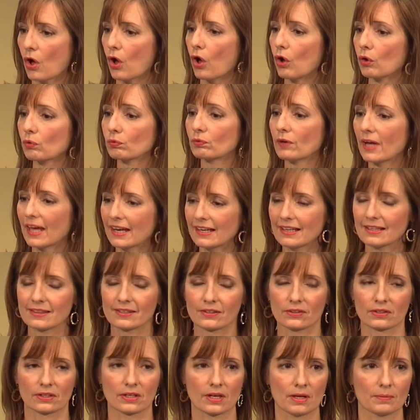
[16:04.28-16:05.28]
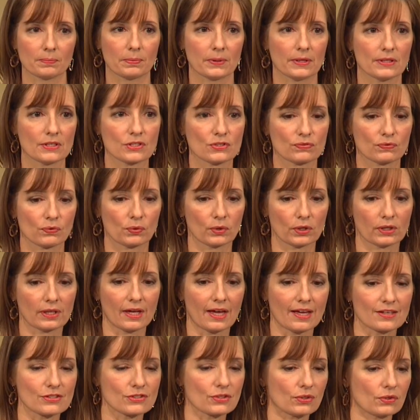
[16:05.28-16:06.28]
Already their company is
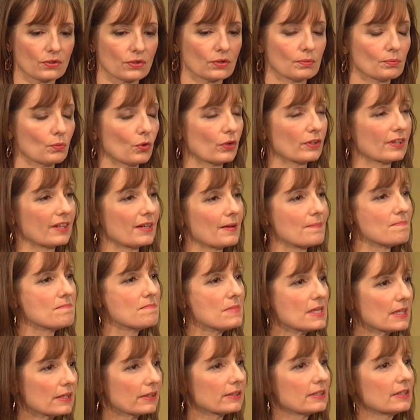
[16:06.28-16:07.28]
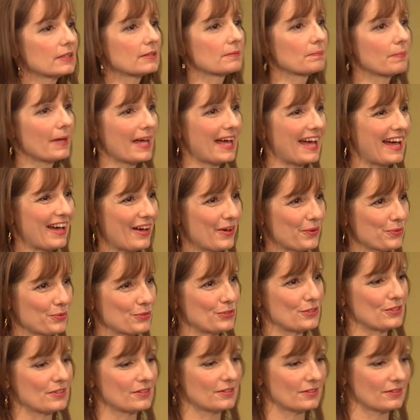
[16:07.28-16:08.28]
forecast to earn more than £1 million
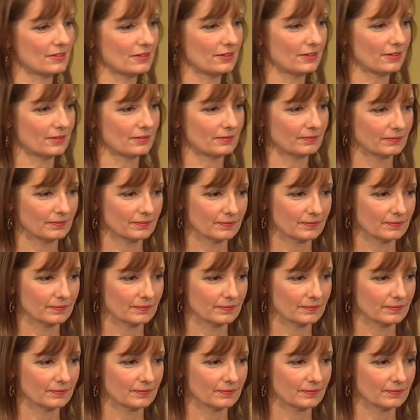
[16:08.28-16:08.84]
this year.